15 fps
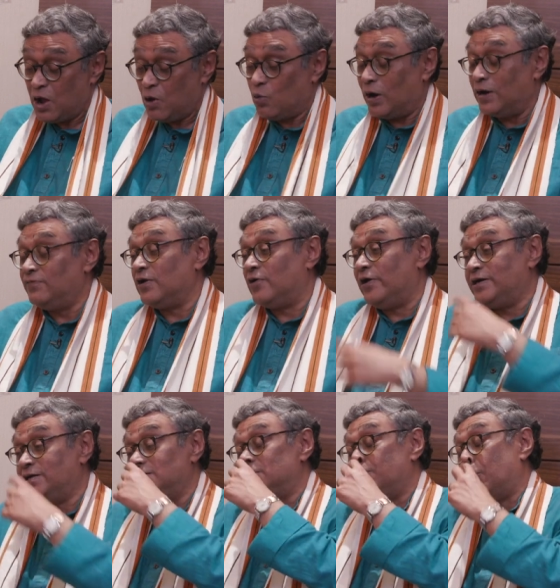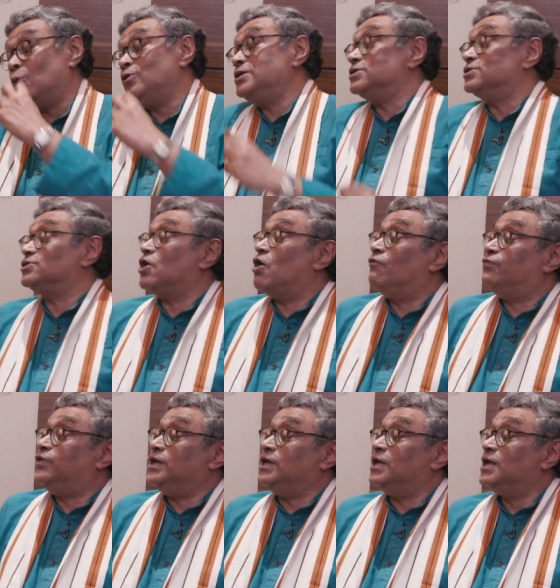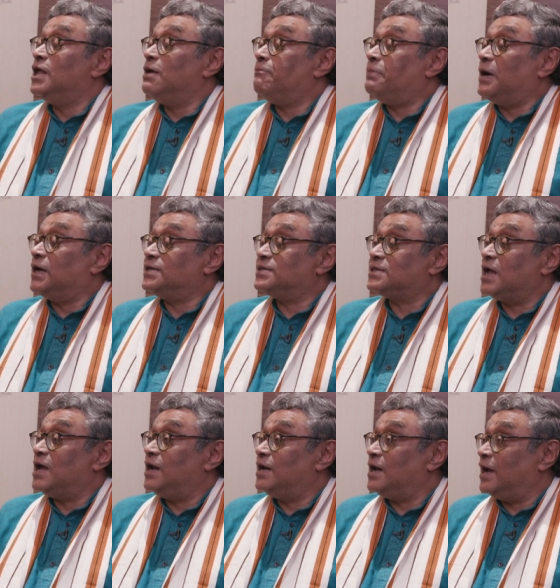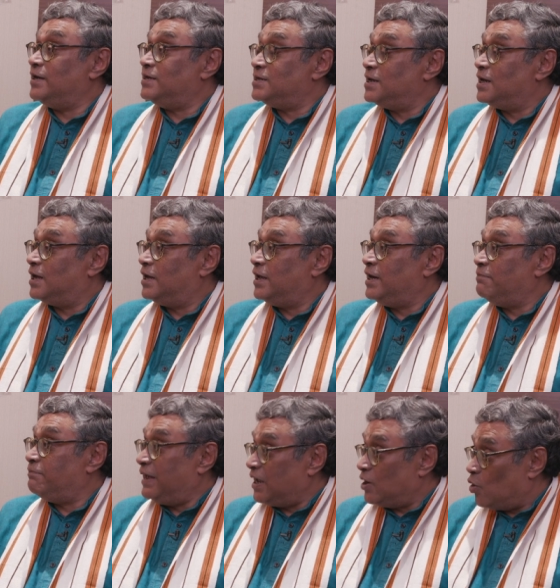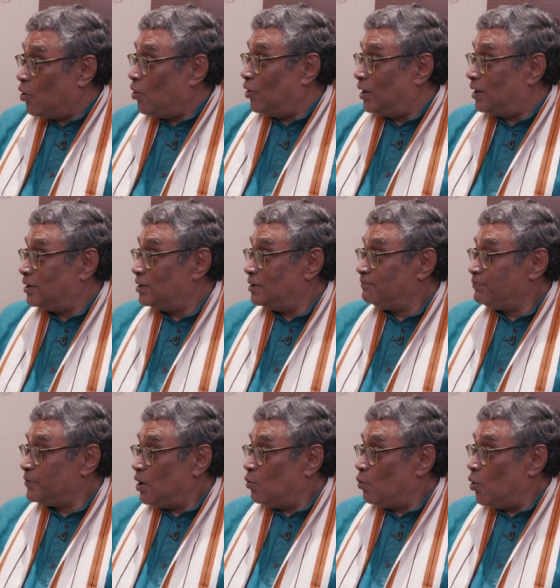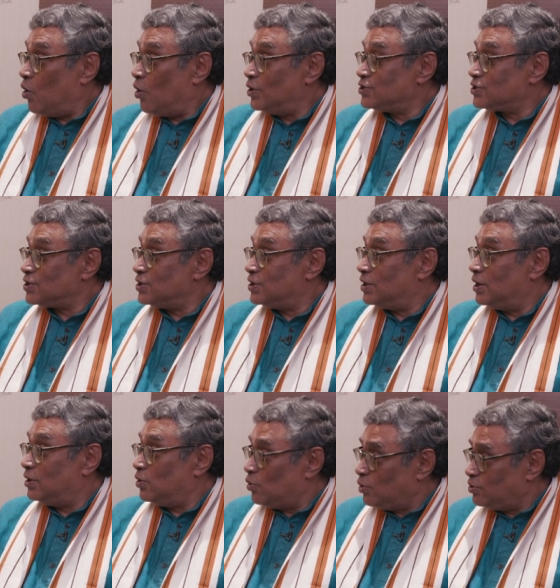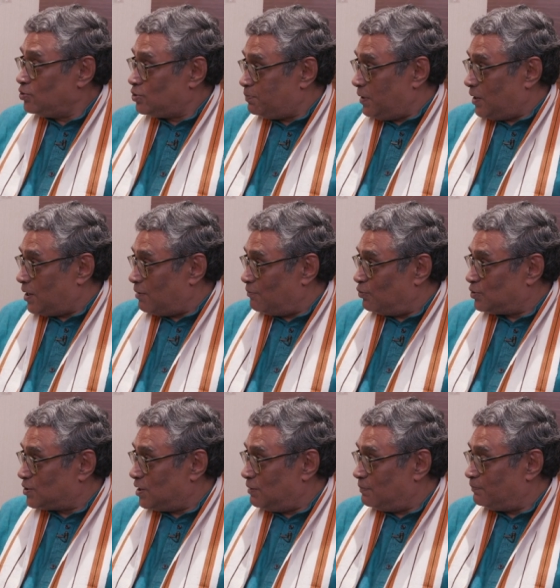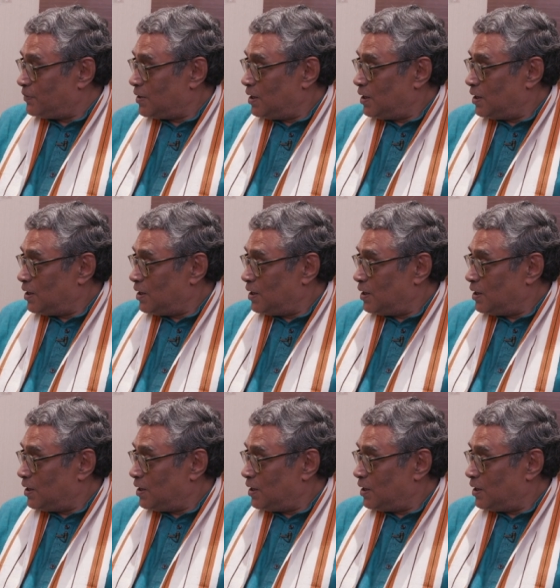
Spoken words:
One of the greatest supporters of the Pakistan idea in Bengal was an Urdu-speaking Muslim,